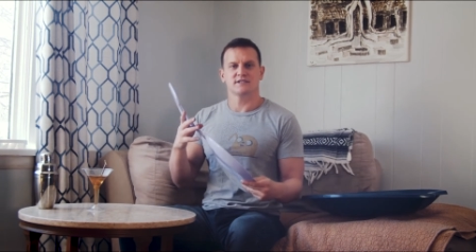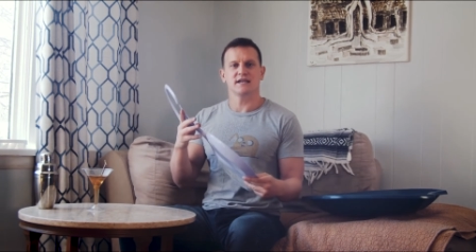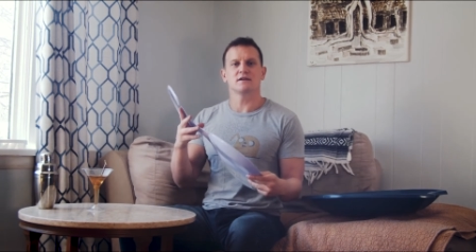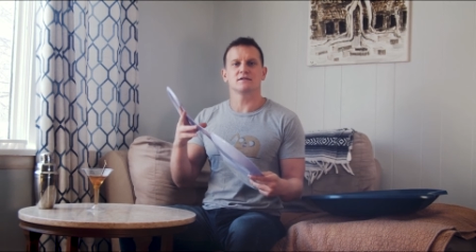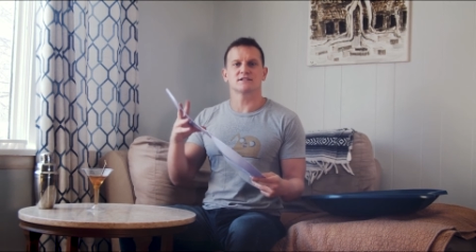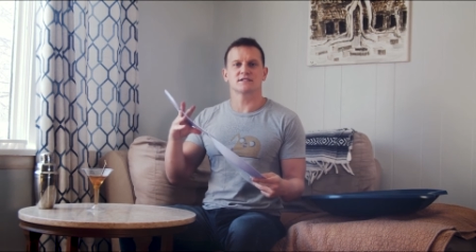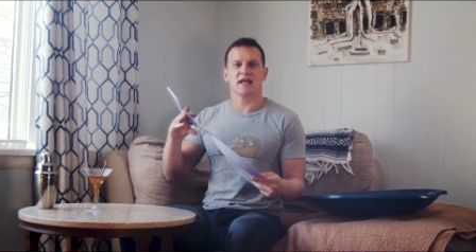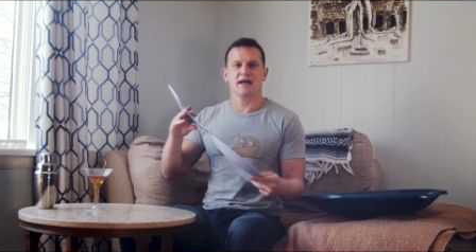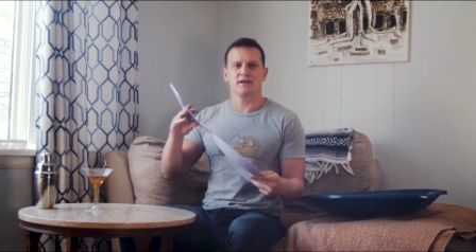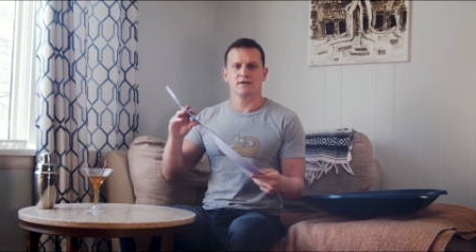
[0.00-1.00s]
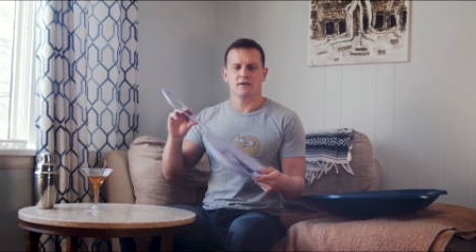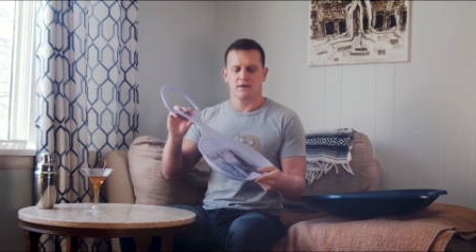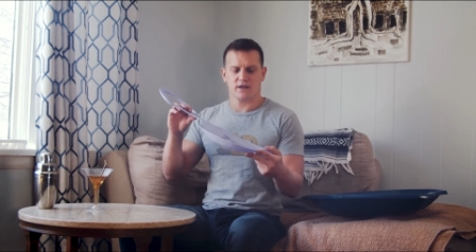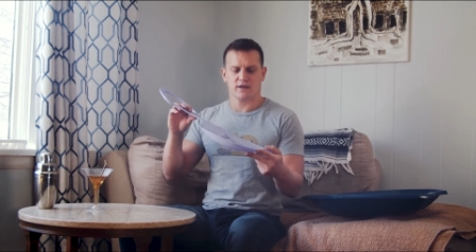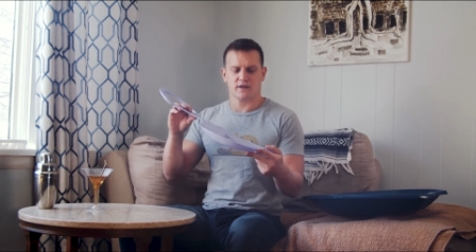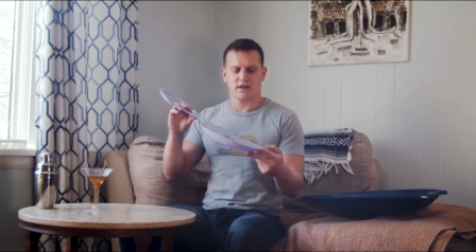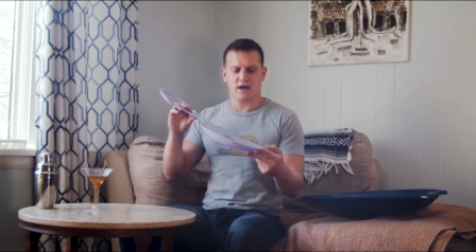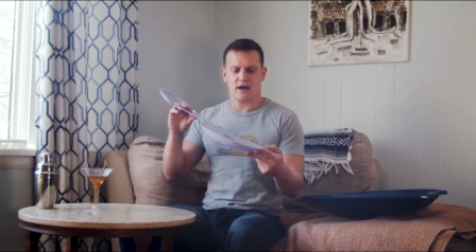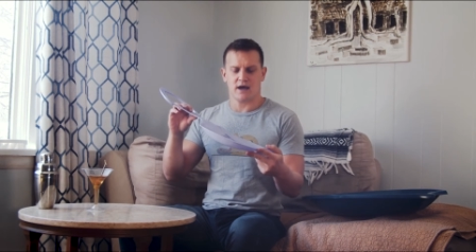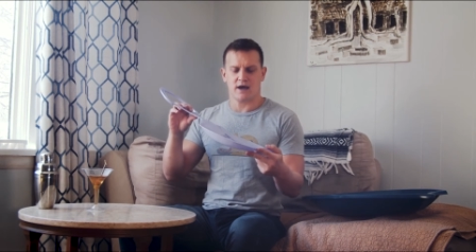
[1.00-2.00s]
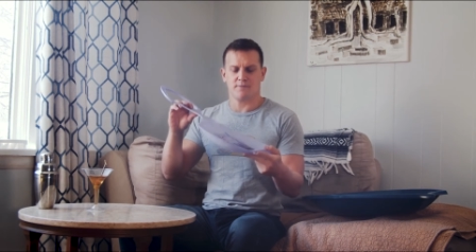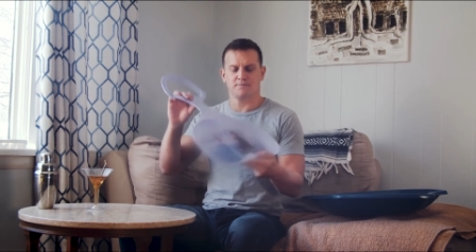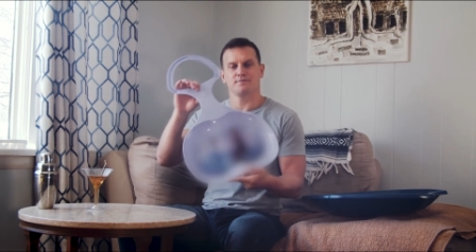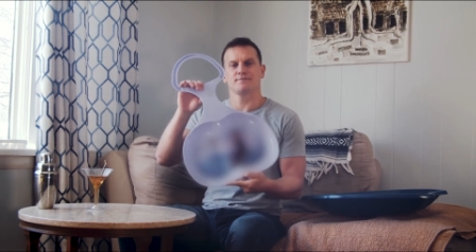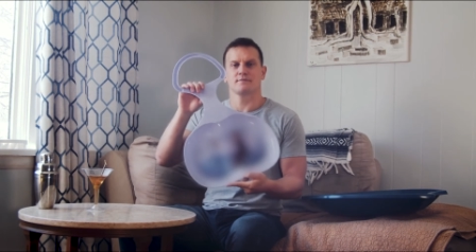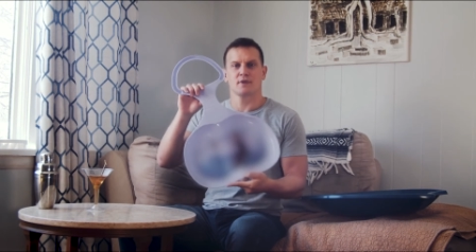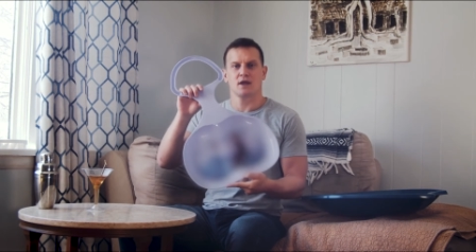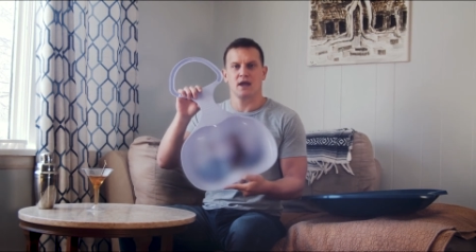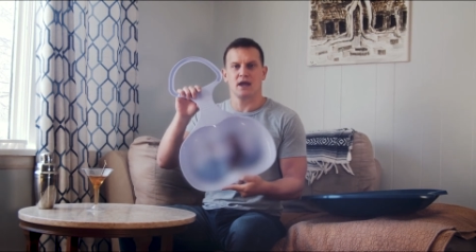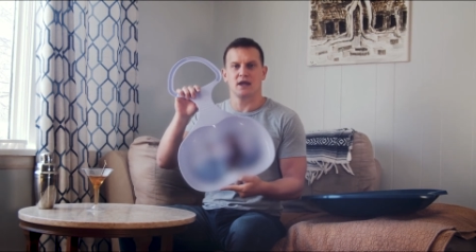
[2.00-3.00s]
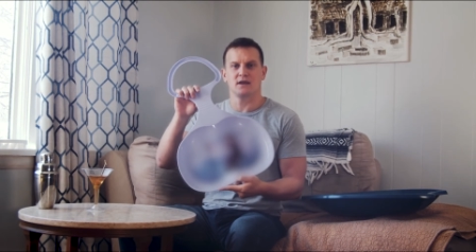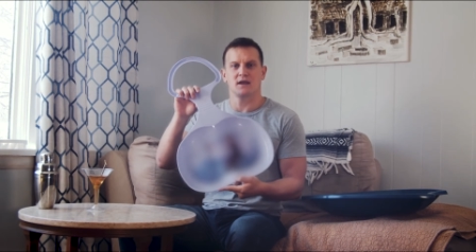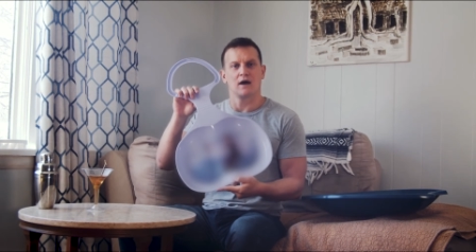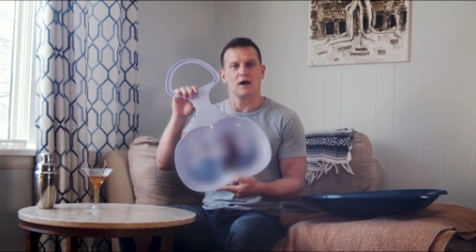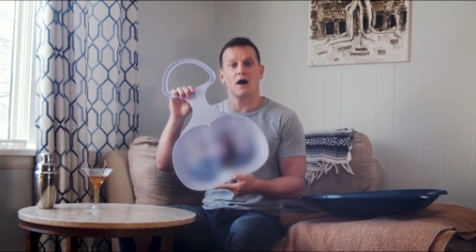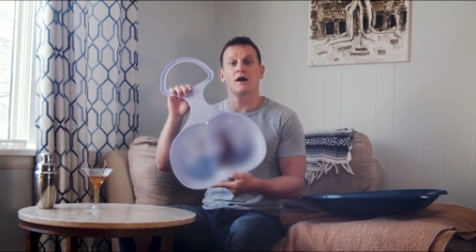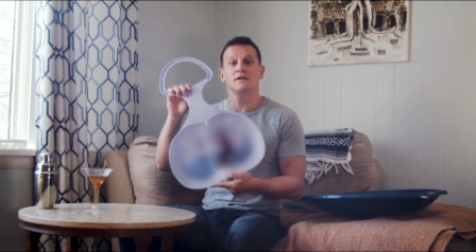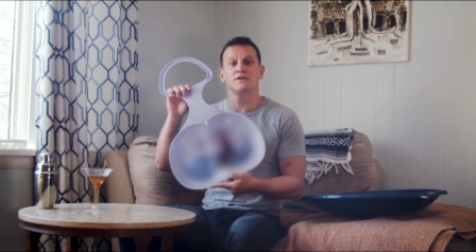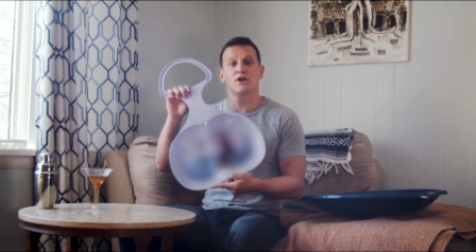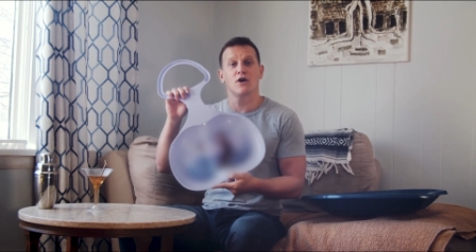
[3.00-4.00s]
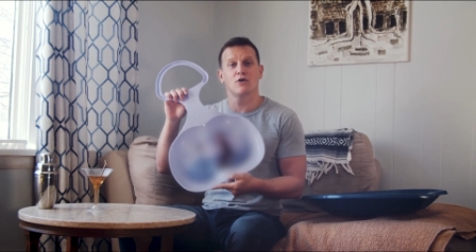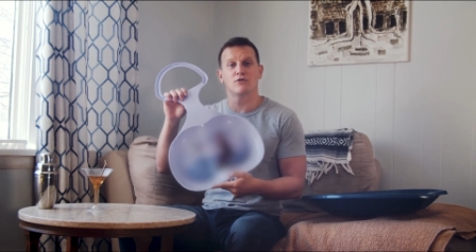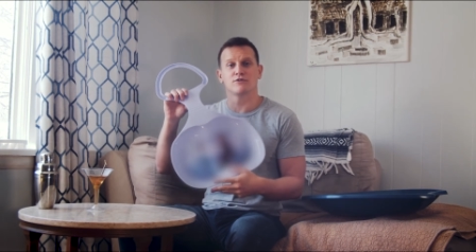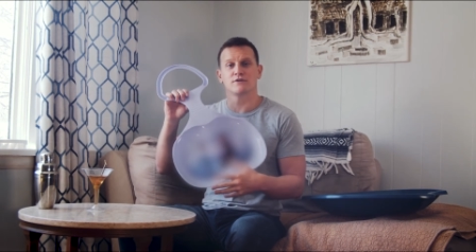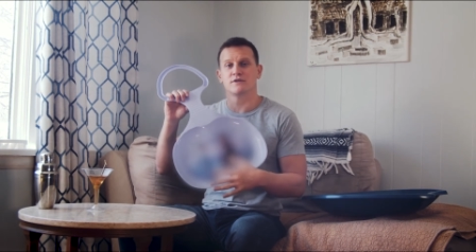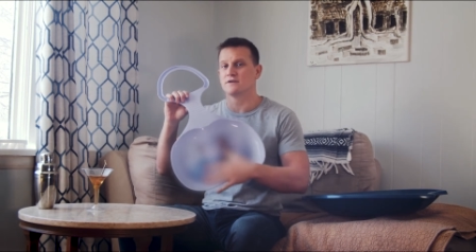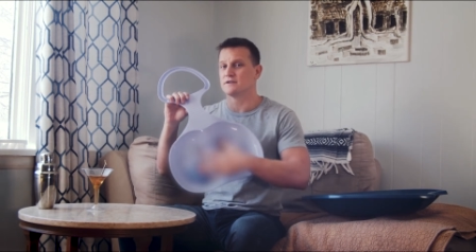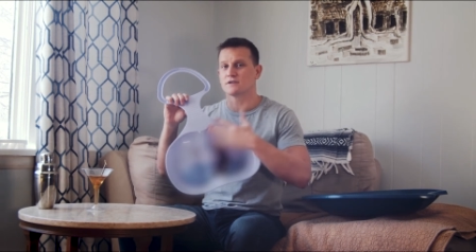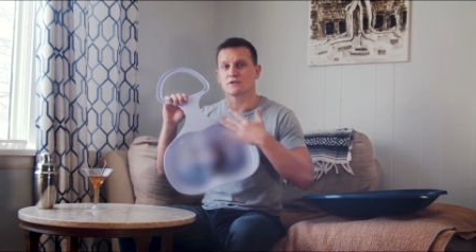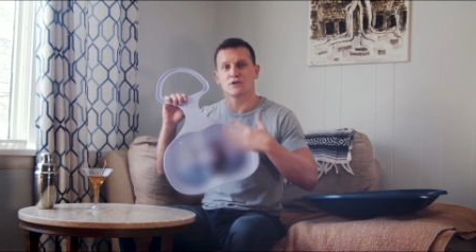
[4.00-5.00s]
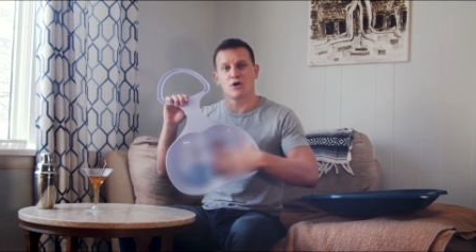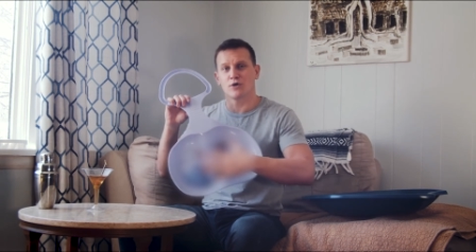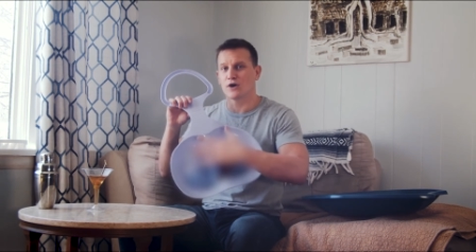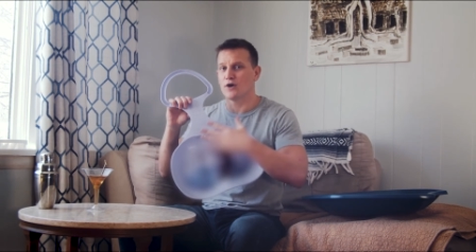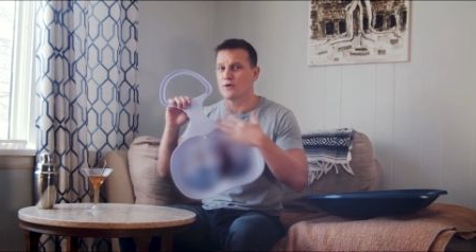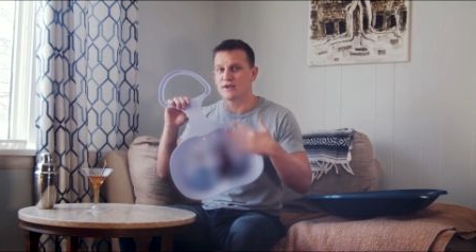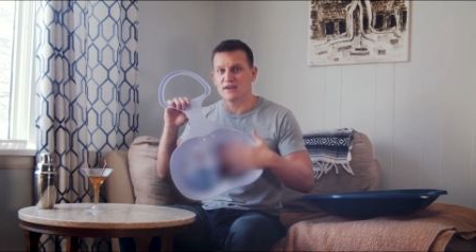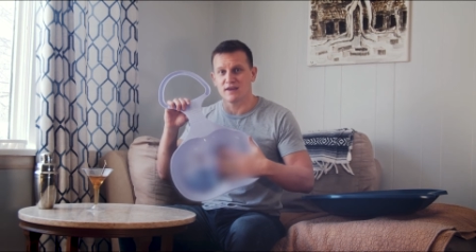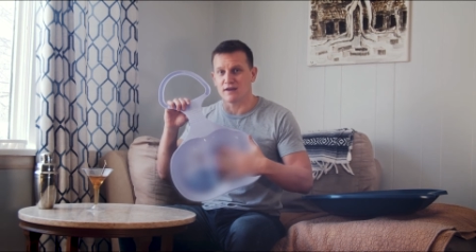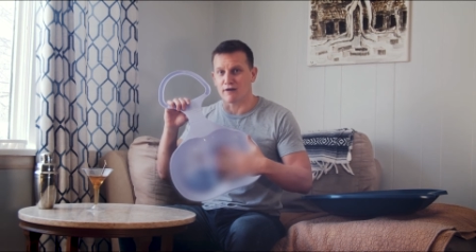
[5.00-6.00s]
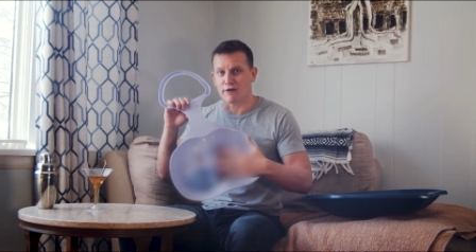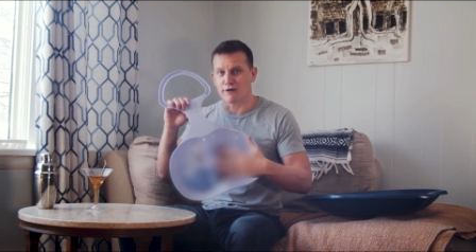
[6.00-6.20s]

single sled with um, an unknown logo here.